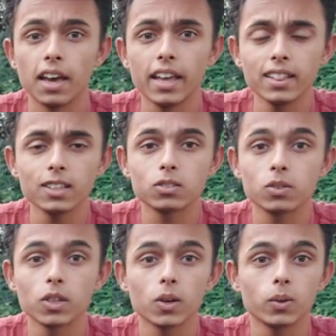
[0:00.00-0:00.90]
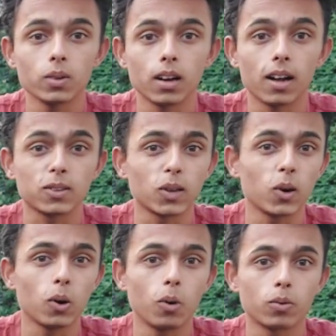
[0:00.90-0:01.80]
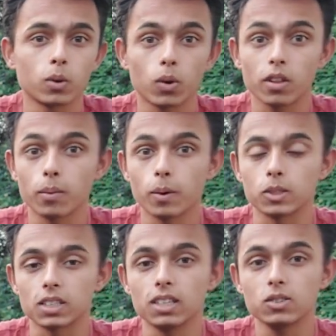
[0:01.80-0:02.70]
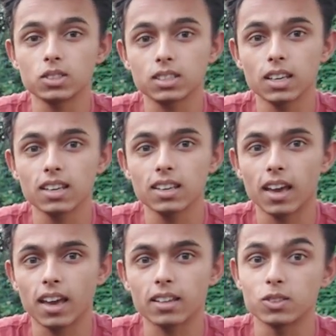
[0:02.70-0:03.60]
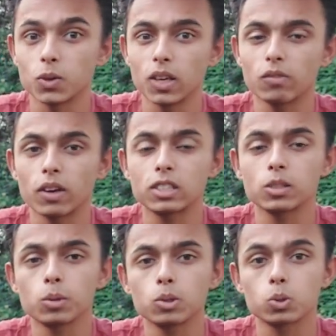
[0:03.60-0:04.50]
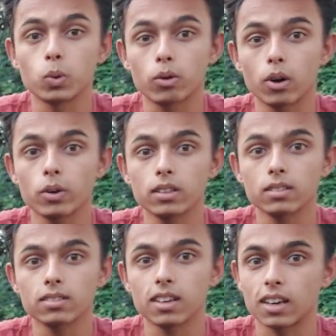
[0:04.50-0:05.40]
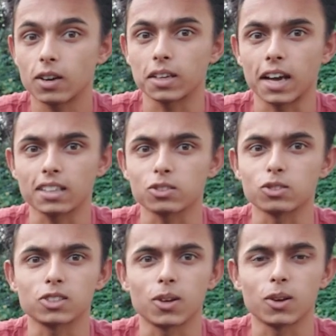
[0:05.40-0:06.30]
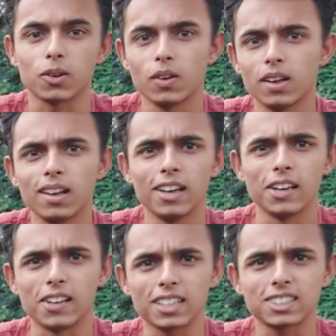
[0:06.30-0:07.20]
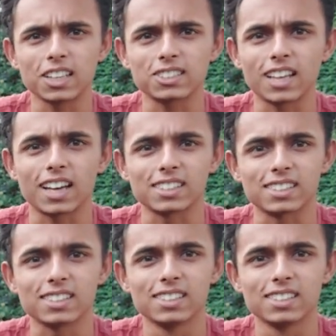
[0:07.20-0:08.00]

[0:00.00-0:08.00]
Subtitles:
In this video, I'll go over one of the most interesting and unique vegetables we're growing in our garden. So let's get started.